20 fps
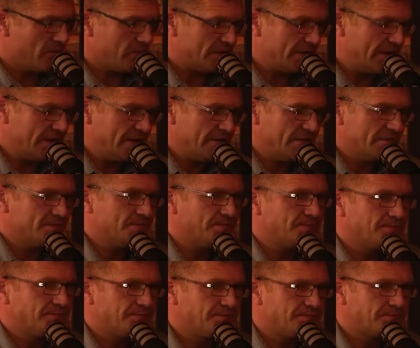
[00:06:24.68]
But then
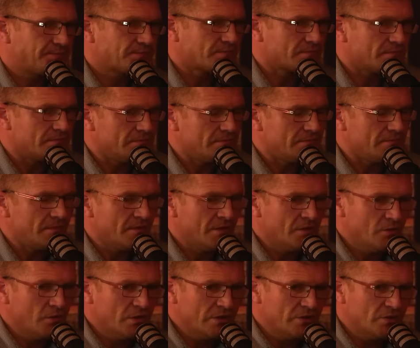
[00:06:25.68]

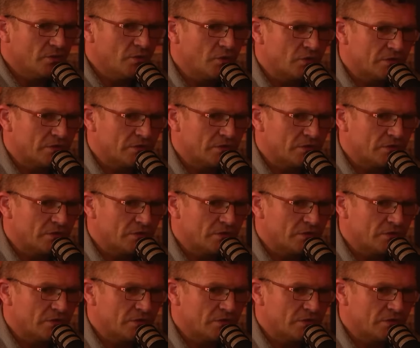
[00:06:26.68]
when you